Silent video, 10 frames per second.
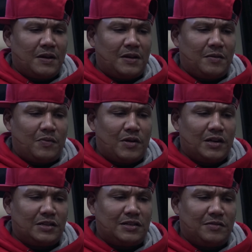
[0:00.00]
and he
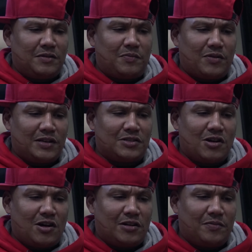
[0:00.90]
praised
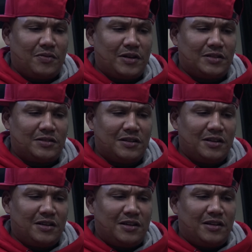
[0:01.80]
God, he praised,
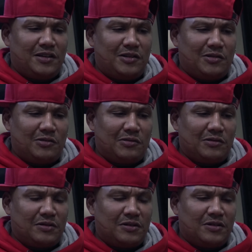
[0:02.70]
you know,
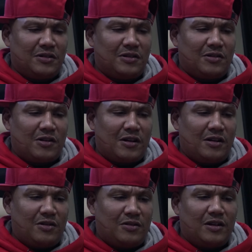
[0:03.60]

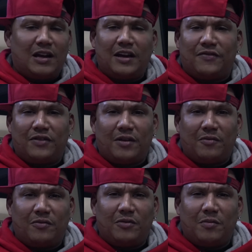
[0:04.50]
the life that
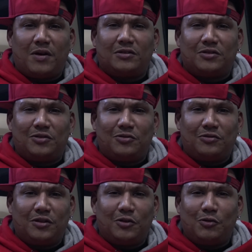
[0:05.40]
we're about to do
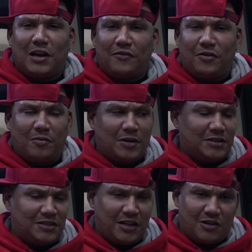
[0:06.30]
and the new life we're about
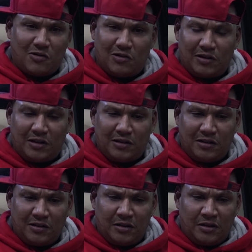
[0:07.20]
to take on,
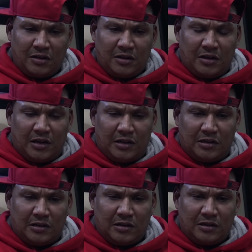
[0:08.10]

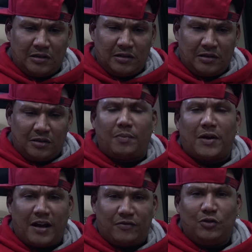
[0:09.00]
and
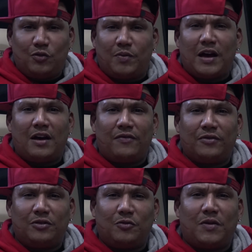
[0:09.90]
path, the new
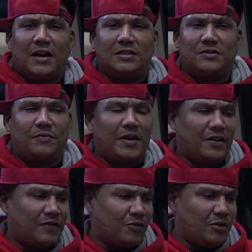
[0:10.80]
positive
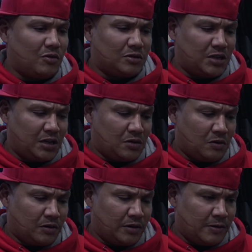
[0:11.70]
path that we're gonna take
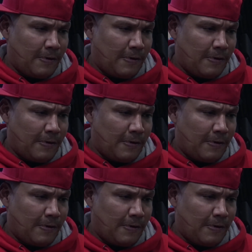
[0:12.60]
on,